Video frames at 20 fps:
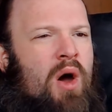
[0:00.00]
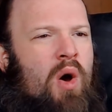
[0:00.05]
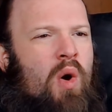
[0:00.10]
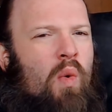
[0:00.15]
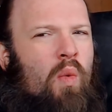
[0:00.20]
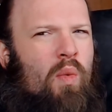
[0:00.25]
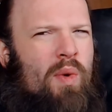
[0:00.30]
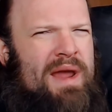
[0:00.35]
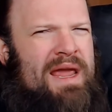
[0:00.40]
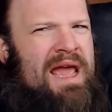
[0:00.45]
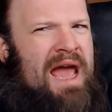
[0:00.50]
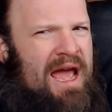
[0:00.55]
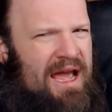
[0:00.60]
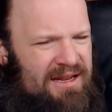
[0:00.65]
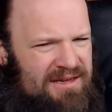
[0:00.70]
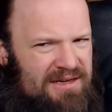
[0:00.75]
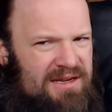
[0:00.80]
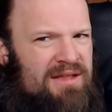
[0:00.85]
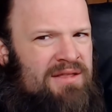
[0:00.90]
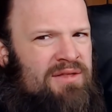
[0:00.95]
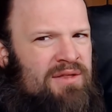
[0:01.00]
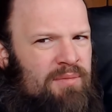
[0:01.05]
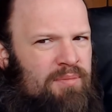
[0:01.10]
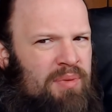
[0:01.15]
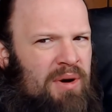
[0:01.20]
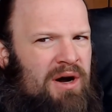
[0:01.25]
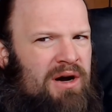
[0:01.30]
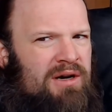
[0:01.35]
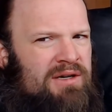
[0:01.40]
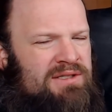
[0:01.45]
we had in the
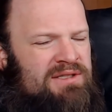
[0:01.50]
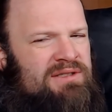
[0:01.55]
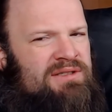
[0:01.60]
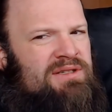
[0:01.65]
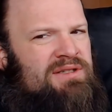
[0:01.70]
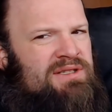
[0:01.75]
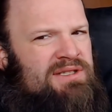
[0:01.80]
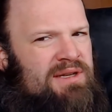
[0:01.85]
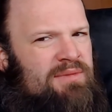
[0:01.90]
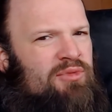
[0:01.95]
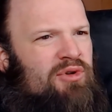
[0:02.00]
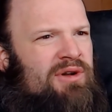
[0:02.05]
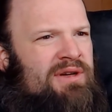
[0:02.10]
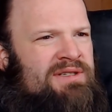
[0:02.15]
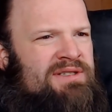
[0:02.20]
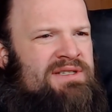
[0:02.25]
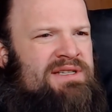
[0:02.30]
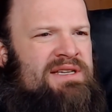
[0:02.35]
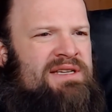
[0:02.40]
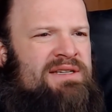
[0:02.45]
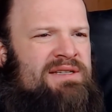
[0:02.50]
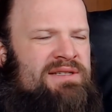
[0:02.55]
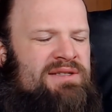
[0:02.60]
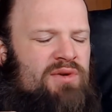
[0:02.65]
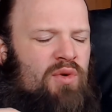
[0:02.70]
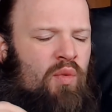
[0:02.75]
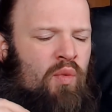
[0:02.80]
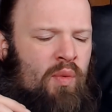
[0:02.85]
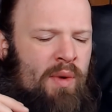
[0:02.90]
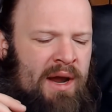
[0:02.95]
past similar things
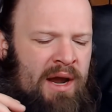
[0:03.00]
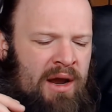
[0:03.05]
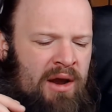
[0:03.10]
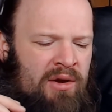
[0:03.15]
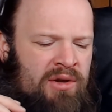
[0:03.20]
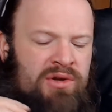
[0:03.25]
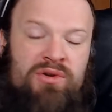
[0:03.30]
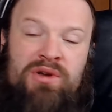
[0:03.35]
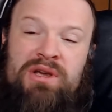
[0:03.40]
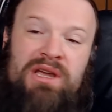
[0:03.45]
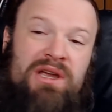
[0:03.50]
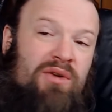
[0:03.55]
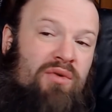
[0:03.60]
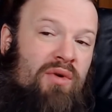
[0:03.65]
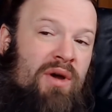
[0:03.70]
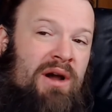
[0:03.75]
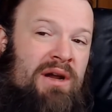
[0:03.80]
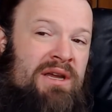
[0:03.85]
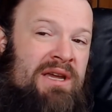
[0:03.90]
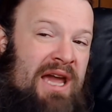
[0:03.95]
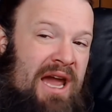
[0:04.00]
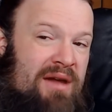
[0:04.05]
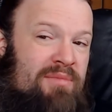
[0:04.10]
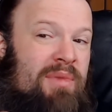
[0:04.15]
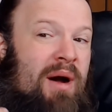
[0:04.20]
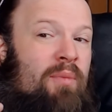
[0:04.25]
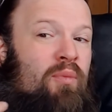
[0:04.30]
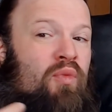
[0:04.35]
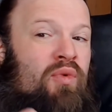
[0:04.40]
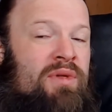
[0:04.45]
where Yukihira came
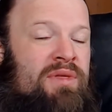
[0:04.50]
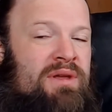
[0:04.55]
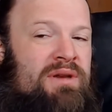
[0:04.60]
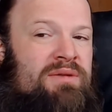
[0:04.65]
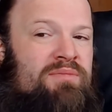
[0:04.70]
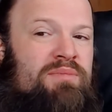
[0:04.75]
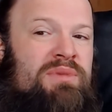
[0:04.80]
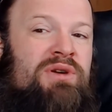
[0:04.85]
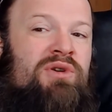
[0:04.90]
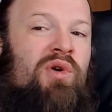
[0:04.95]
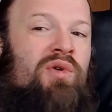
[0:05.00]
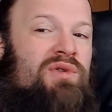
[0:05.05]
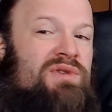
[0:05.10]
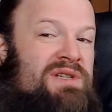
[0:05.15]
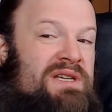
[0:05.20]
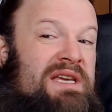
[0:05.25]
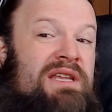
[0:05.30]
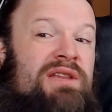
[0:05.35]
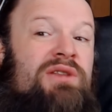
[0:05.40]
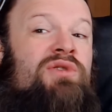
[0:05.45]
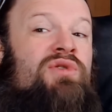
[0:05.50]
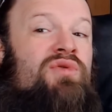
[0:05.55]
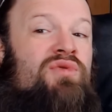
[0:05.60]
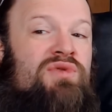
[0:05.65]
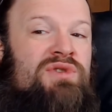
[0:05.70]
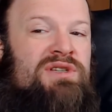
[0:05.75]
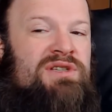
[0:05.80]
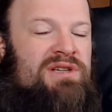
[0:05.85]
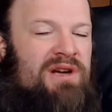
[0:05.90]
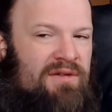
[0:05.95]
up with it because he knew
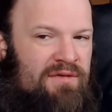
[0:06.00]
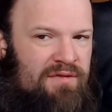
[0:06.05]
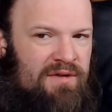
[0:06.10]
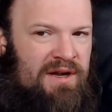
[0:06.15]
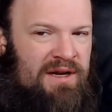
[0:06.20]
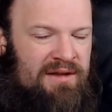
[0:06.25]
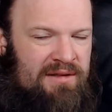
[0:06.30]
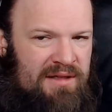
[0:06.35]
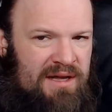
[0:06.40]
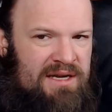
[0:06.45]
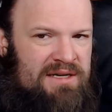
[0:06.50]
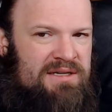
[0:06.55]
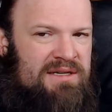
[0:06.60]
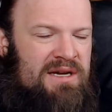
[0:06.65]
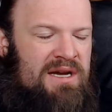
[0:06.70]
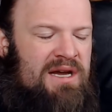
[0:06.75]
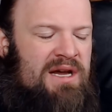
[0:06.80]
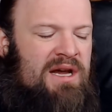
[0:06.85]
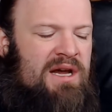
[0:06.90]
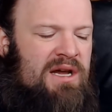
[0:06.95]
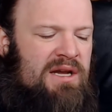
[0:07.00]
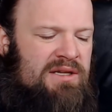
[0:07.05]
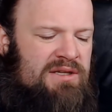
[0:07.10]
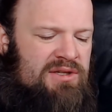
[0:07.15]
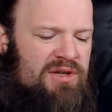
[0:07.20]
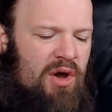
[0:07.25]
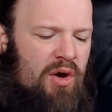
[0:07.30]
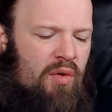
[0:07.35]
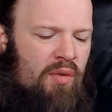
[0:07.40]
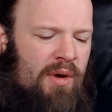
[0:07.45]
stuff like that.
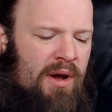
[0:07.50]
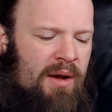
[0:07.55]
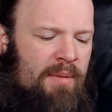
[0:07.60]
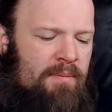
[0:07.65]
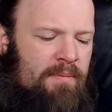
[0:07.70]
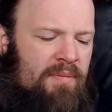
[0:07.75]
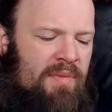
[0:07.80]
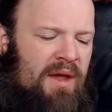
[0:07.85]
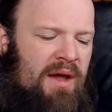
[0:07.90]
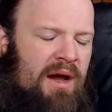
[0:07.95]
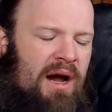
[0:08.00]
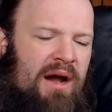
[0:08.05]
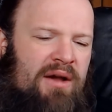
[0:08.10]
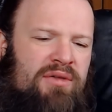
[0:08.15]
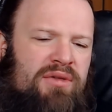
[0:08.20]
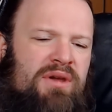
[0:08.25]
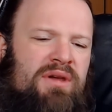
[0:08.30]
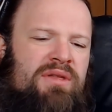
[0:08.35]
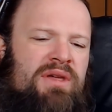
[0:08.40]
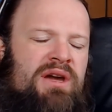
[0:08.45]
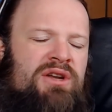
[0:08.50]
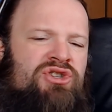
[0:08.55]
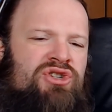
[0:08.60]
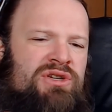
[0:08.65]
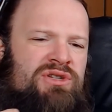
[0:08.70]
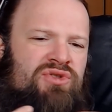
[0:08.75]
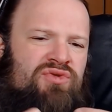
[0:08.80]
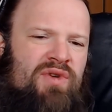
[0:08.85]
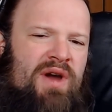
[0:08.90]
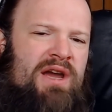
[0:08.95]
So I think they're
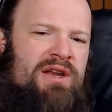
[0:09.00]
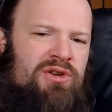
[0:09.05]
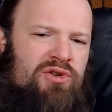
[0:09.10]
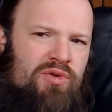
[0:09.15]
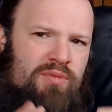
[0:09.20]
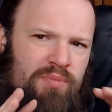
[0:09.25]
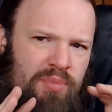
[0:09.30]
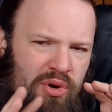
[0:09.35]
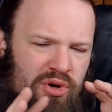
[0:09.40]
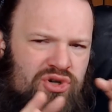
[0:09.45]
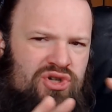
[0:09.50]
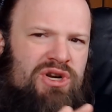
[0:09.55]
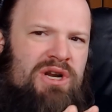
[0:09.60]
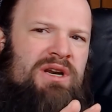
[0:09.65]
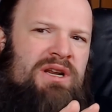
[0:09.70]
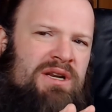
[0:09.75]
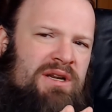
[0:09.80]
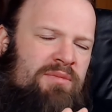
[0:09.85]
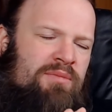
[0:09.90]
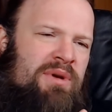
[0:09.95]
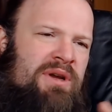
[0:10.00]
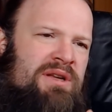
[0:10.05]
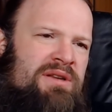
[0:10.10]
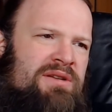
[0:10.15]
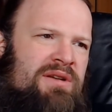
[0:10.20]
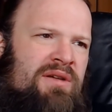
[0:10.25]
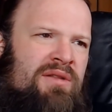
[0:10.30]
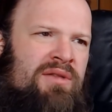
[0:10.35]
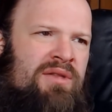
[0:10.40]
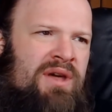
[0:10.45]
just trying to push a little bit
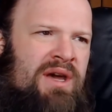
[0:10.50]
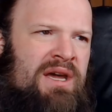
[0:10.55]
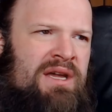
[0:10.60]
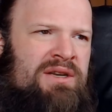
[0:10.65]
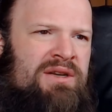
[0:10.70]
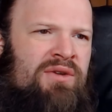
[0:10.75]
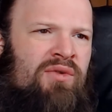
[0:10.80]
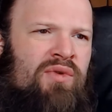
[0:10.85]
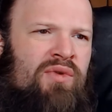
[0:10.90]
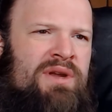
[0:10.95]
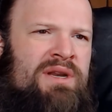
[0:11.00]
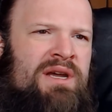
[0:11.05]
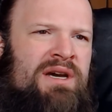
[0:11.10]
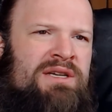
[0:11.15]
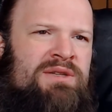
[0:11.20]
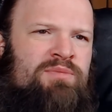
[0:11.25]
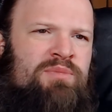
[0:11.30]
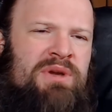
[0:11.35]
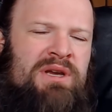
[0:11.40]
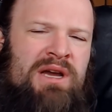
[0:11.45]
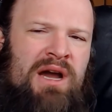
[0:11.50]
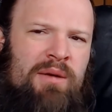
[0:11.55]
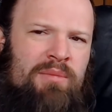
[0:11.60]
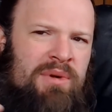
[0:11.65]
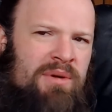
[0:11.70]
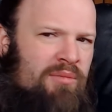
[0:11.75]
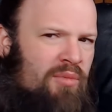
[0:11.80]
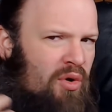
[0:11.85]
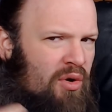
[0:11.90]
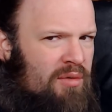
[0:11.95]
that Erina is
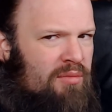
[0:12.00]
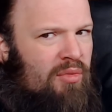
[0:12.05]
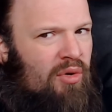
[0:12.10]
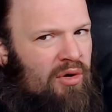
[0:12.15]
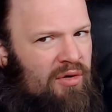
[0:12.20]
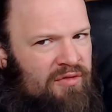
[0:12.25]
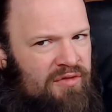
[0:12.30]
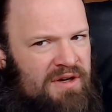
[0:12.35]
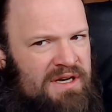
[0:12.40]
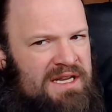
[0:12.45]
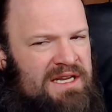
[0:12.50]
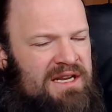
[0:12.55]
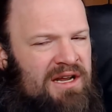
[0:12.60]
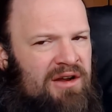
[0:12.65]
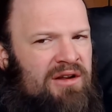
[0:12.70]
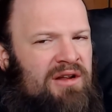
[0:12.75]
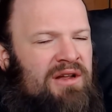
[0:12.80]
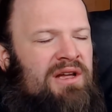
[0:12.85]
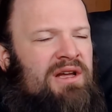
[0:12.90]
becoming more and more of a leader,